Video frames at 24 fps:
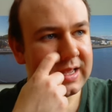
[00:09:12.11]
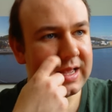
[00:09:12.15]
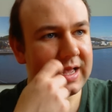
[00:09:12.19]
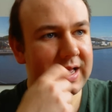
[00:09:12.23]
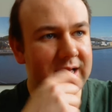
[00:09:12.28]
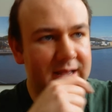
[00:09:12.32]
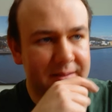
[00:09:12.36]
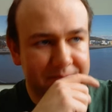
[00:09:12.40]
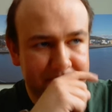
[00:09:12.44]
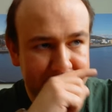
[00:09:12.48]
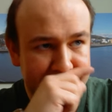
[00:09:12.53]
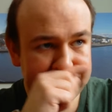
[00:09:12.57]

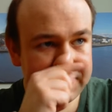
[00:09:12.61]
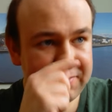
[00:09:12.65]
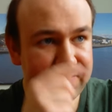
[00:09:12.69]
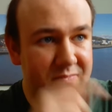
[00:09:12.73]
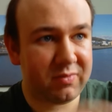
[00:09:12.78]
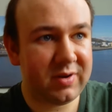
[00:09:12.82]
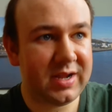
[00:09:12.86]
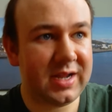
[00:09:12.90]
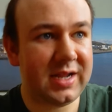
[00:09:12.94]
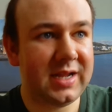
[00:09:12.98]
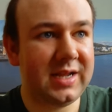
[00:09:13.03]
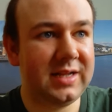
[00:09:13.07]
Um,
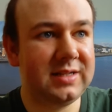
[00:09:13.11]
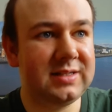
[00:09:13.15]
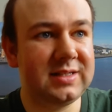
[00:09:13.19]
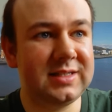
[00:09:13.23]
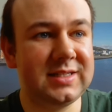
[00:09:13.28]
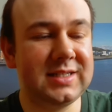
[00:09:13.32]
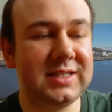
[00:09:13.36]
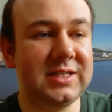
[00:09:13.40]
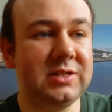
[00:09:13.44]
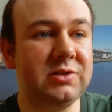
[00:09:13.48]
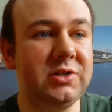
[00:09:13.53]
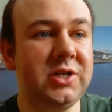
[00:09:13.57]
we
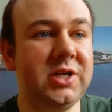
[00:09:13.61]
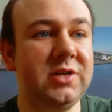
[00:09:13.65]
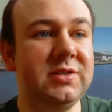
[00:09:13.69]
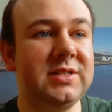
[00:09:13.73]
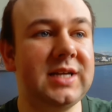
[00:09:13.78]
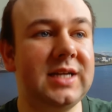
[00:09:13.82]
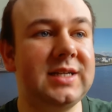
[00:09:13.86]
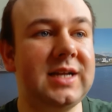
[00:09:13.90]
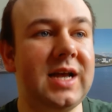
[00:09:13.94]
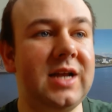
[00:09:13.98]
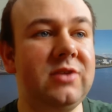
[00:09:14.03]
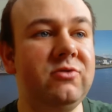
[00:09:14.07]
still
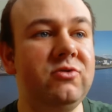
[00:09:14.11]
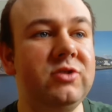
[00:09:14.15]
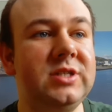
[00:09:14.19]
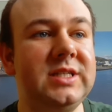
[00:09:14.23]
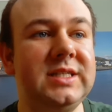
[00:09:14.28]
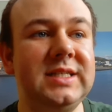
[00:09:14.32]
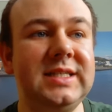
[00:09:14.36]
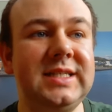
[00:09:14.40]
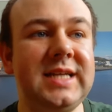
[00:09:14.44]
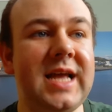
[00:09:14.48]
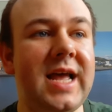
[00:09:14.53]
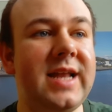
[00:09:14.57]
used that one hundred
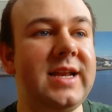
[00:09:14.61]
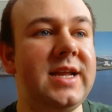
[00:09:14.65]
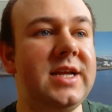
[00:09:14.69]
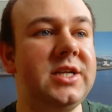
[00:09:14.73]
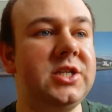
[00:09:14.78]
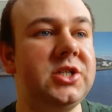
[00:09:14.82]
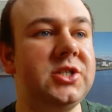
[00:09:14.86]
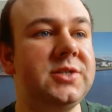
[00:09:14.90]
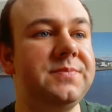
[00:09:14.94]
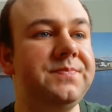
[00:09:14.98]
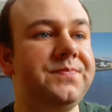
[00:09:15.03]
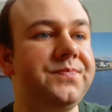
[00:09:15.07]

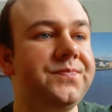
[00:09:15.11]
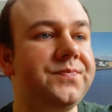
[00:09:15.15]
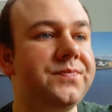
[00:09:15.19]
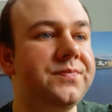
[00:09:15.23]
ten-ish,